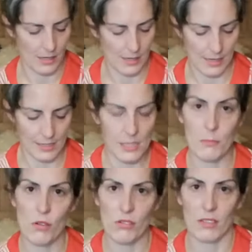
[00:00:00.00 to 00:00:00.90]
And some
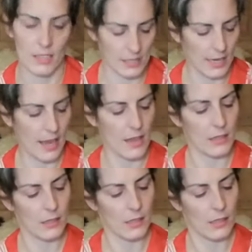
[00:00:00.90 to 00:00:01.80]
more on the
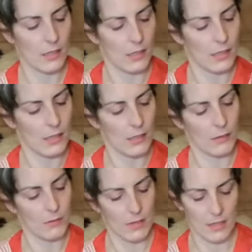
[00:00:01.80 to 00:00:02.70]
tail.
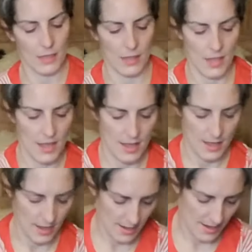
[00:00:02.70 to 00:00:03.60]
One there,
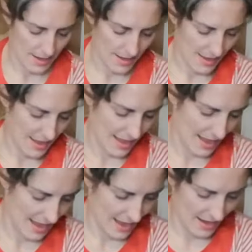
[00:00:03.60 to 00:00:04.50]
and
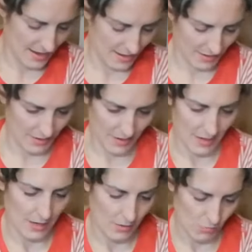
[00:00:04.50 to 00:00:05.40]

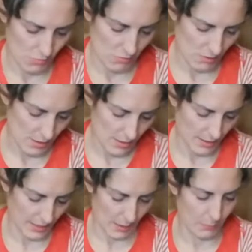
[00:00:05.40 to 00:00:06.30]

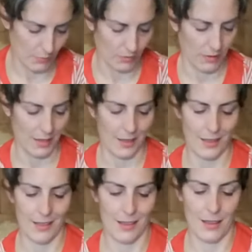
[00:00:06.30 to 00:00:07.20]
a couple there.
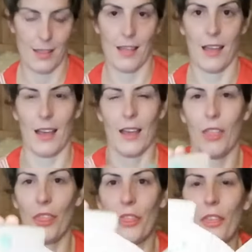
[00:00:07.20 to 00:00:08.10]

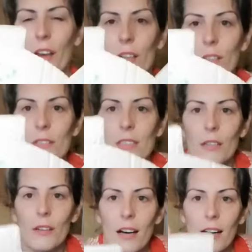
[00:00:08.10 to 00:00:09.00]
And those are
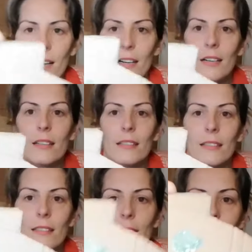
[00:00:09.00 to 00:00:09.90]
our
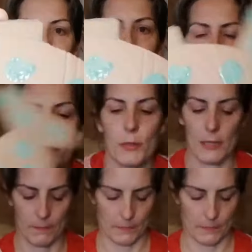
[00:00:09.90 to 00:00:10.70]
dabs.